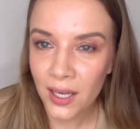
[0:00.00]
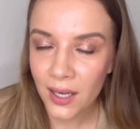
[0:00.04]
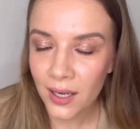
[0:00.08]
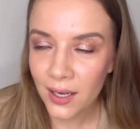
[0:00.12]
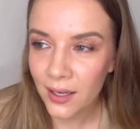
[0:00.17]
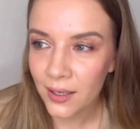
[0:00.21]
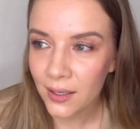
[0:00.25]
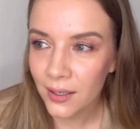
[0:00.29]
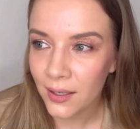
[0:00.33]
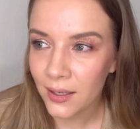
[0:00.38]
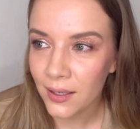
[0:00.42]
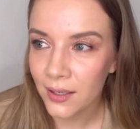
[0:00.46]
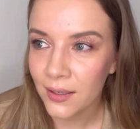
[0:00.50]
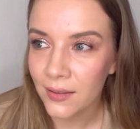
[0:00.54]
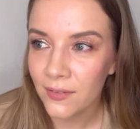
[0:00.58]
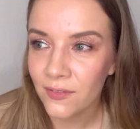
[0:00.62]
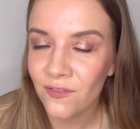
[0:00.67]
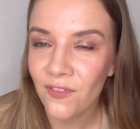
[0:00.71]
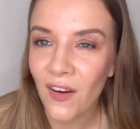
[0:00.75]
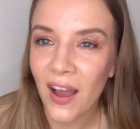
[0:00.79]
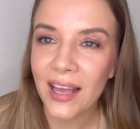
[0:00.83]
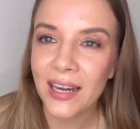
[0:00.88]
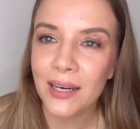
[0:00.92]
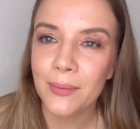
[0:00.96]

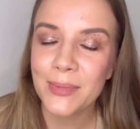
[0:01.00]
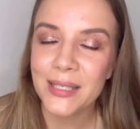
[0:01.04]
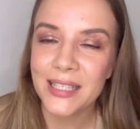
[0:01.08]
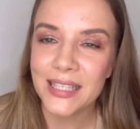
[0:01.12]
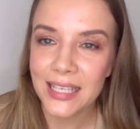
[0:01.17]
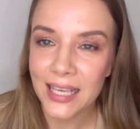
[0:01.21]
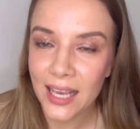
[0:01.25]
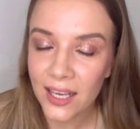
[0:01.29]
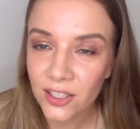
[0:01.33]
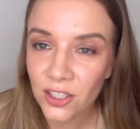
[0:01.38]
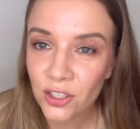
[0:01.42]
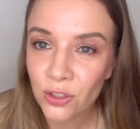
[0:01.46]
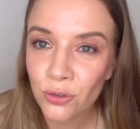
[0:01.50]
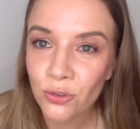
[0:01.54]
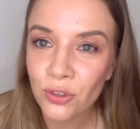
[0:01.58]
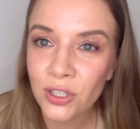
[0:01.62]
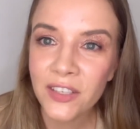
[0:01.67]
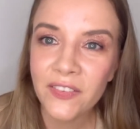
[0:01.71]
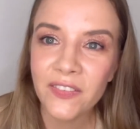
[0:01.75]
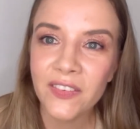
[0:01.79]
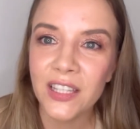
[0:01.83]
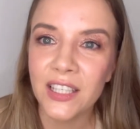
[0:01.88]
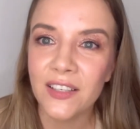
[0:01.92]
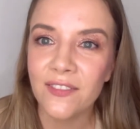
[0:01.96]
vitamin C, a
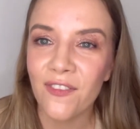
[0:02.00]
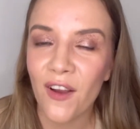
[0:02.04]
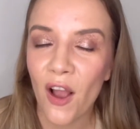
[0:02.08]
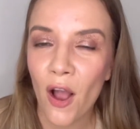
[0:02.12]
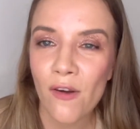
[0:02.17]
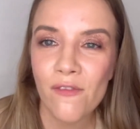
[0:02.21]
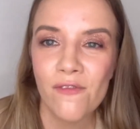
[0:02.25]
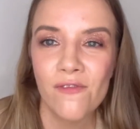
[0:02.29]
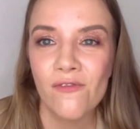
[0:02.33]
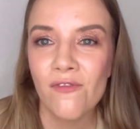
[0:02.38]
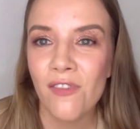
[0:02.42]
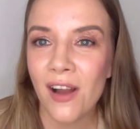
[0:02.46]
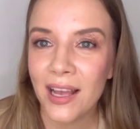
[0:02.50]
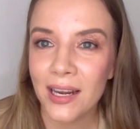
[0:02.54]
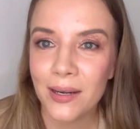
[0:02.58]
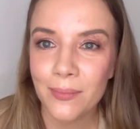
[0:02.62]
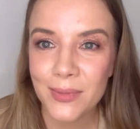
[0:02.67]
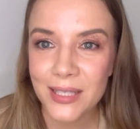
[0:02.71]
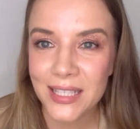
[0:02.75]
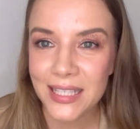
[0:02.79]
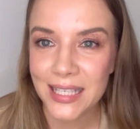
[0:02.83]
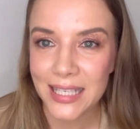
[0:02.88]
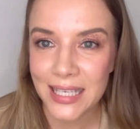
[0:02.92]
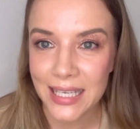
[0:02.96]
derivative of
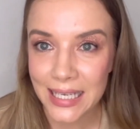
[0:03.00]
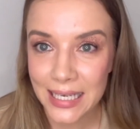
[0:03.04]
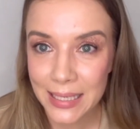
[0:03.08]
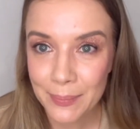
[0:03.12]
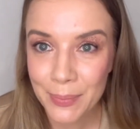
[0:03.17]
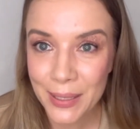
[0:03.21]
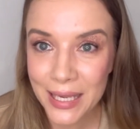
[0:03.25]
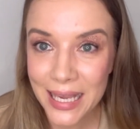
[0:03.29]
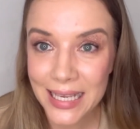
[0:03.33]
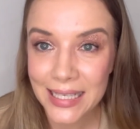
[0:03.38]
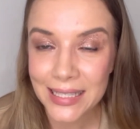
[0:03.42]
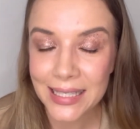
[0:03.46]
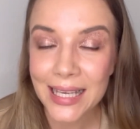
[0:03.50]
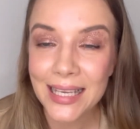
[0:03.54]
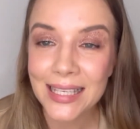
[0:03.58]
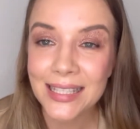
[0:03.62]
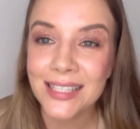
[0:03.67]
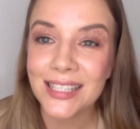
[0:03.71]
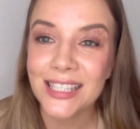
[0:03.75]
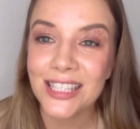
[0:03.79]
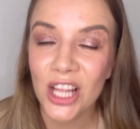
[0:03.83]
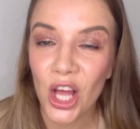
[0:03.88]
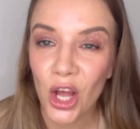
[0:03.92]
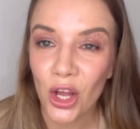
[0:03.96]
vitamin C, because
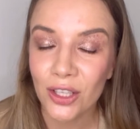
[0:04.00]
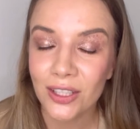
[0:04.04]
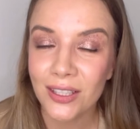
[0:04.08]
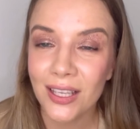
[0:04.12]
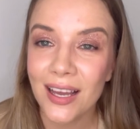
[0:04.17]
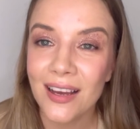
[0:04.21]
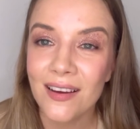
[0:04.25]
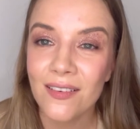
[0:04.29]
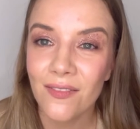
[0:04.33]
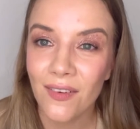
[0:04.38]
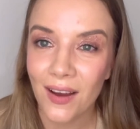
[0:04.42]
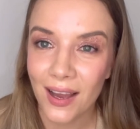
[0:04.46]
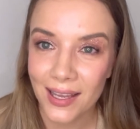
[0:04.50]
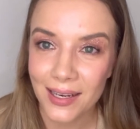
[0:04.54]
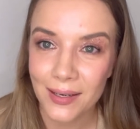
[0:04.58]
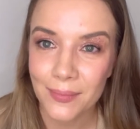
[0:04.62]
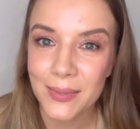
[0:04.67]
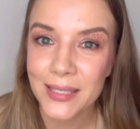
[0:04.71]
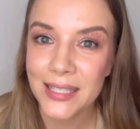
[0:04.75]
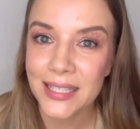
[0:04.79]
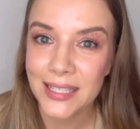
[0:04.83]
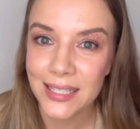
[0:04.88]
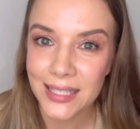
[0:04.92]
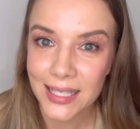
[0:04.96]
it's not a
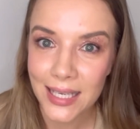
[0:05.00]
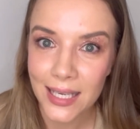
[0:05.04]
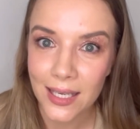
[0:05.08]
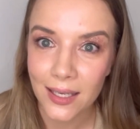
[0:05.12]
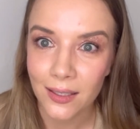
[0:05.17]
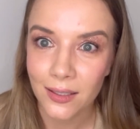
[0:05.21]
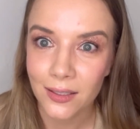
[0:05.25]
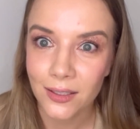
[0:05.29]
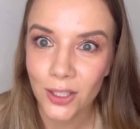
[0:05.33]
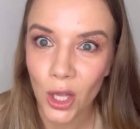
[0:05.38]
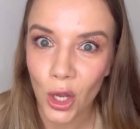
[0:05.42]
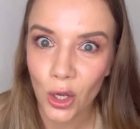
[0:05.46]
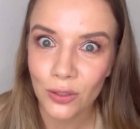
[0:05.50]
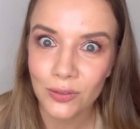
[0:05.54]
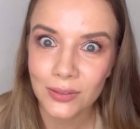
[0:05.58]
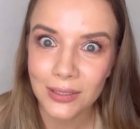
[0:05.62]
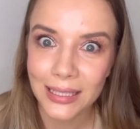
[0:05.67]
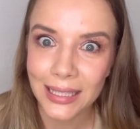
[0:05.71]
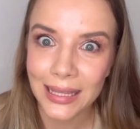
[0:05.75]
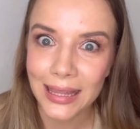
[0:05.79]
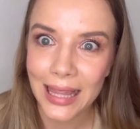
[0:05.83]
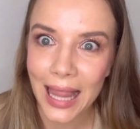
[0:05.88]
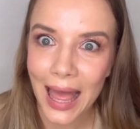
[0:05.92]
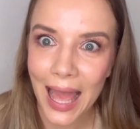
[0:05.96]
vitamin C.
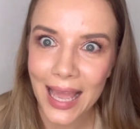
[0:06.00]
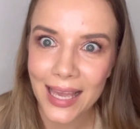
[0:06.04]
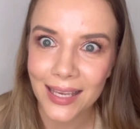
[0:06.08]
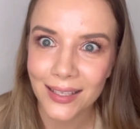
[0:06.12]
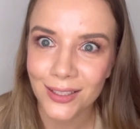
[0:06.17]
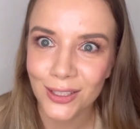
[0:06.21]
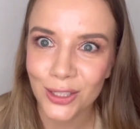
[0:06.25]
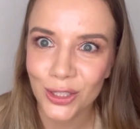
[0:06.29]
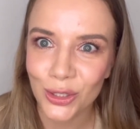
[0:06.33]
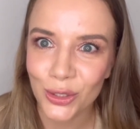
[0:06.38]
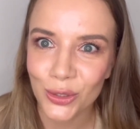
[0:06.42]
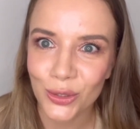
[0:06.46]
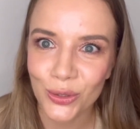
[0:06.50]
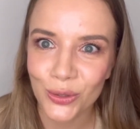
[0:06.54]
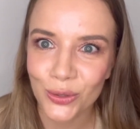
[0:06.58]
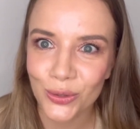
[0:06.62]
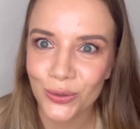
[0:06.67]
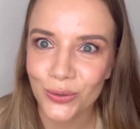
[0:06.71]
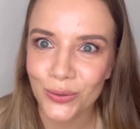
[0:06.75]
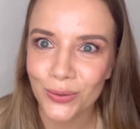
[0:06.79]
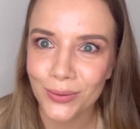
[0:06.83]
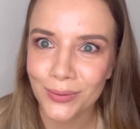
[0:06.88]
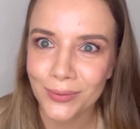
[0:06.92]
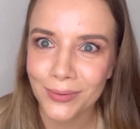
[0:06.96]
Don't lie
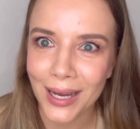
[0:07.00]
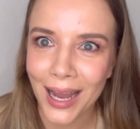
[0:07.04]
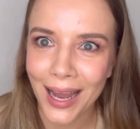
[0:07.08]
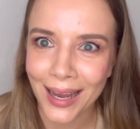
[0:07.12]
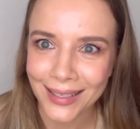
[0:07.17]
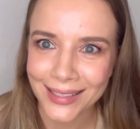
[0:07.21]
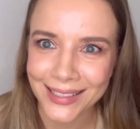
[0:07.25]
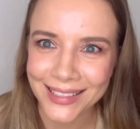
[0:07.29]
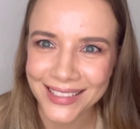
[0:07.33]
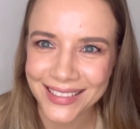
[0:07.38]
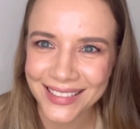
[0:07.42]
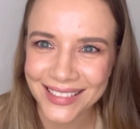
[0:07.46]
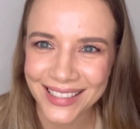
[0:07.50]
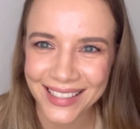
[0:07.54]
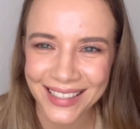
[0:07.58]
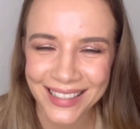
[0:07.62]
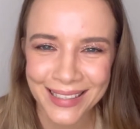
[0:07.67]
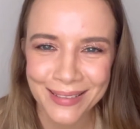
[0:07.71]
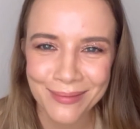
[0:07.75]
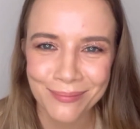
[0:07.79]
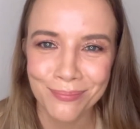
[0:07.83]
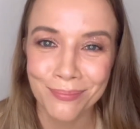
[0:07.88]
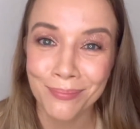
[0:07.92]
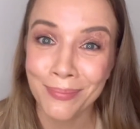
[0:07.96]
to us,
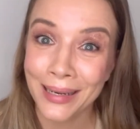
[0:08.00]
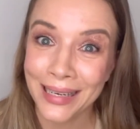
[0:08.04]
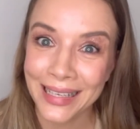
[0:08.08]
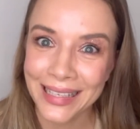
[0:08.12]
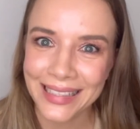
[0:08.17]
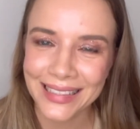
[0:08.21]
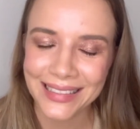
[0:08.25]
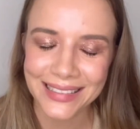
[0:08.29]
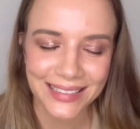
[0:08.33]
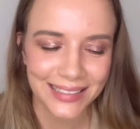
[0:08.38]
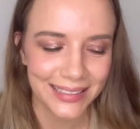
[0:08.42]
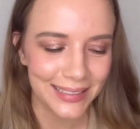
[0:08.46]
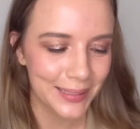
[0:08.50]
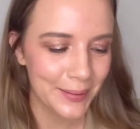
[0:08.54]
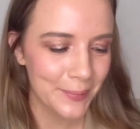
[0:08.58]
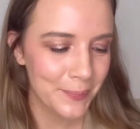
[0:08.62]
please.